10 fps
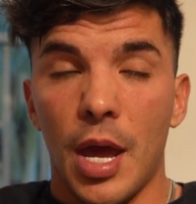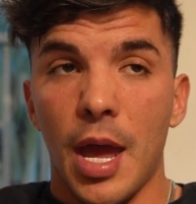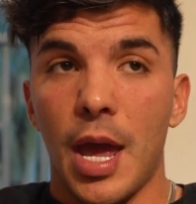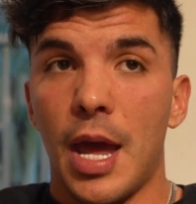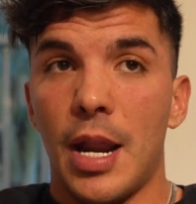
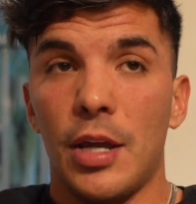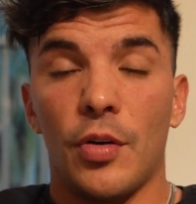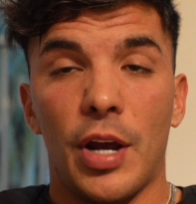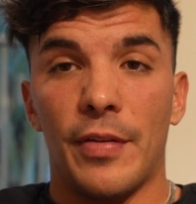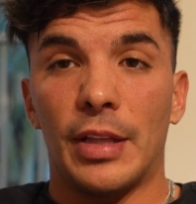and
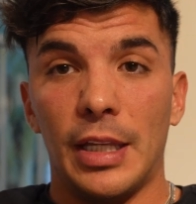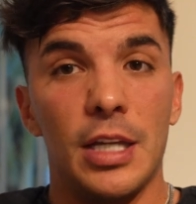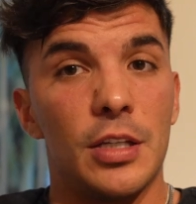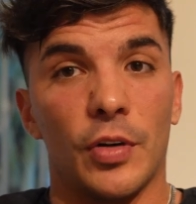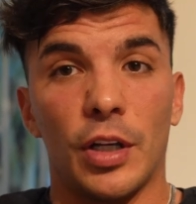you have at
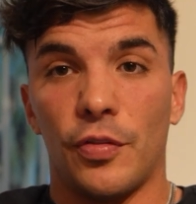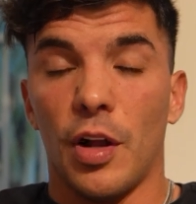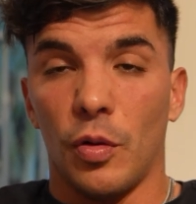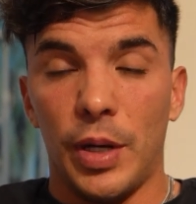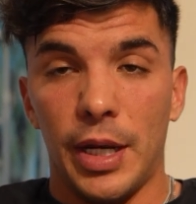least for
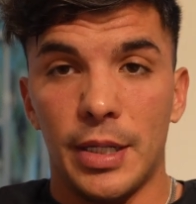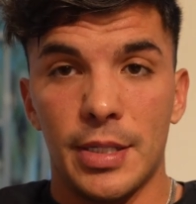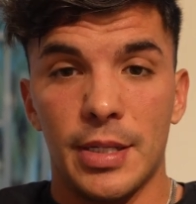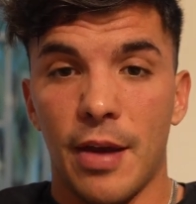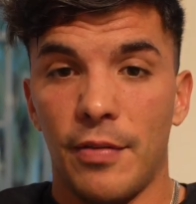12
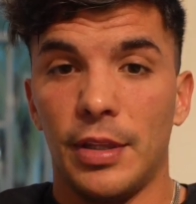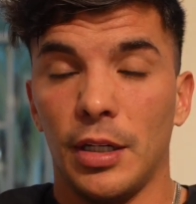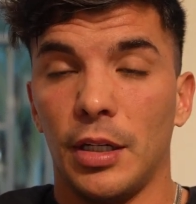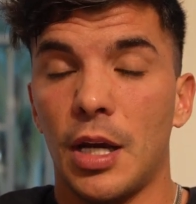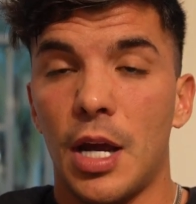weeks
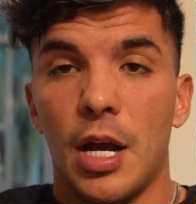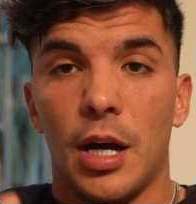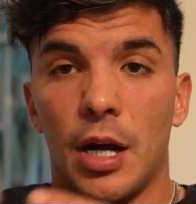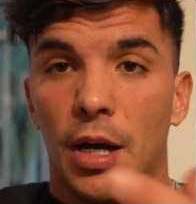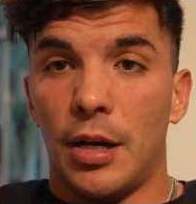everything
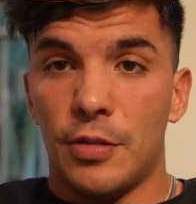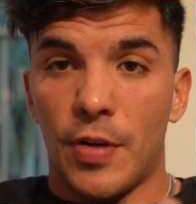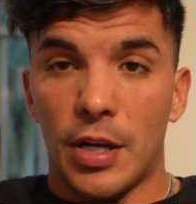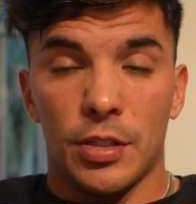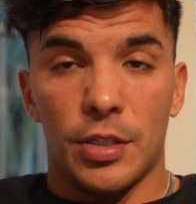as
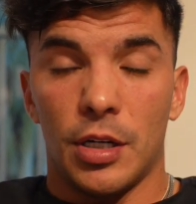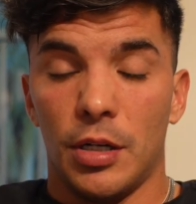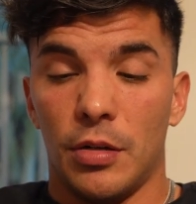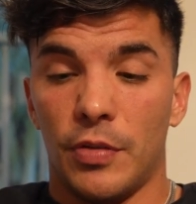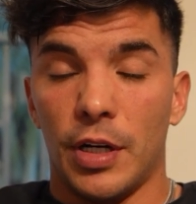far as
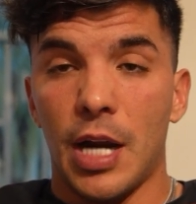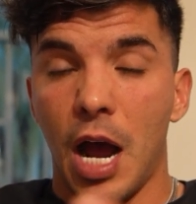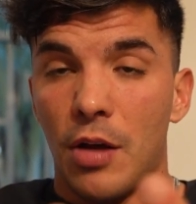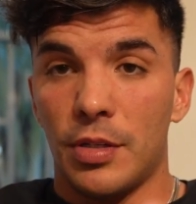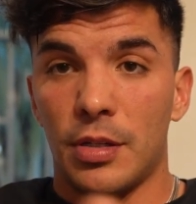concerned
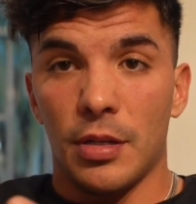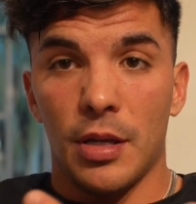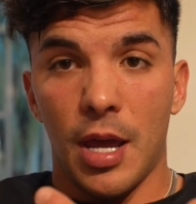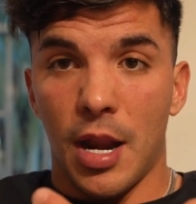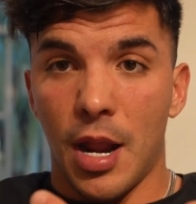workouts
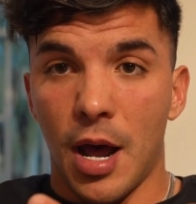and